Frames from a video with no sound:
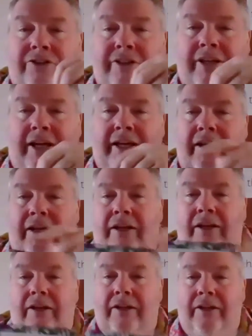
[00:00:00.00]
tonight,
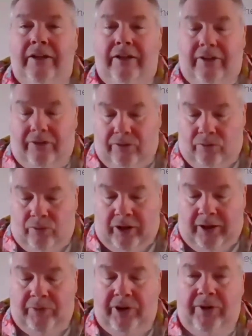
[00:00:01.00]
what
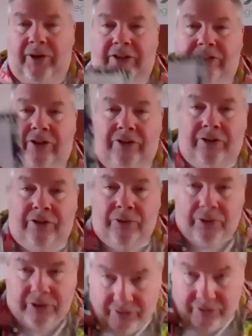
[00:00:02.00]
I'm going to ask you to do is to